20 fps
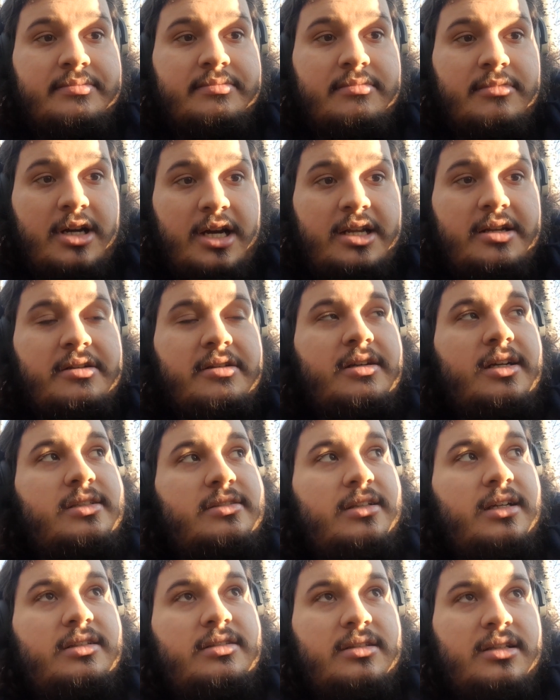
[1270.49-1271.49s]
right?
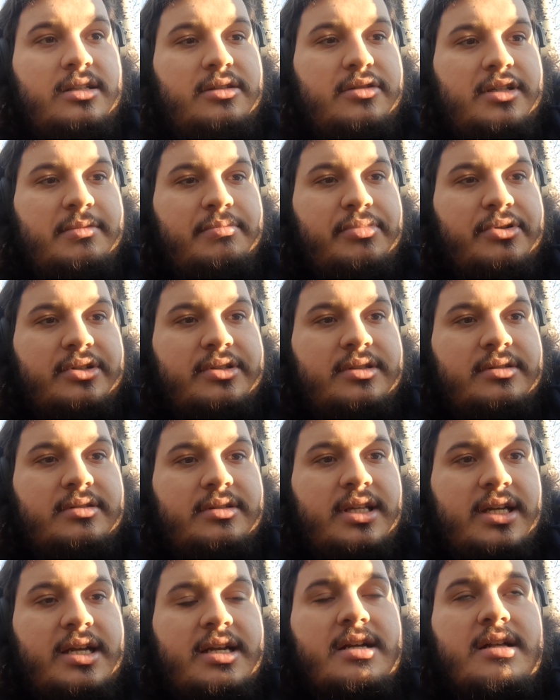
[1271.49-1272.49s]
That's another important
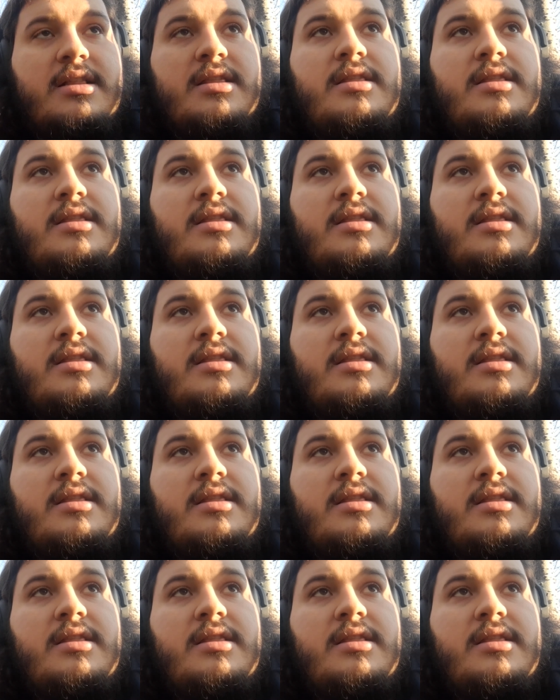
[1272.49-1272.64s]
thing.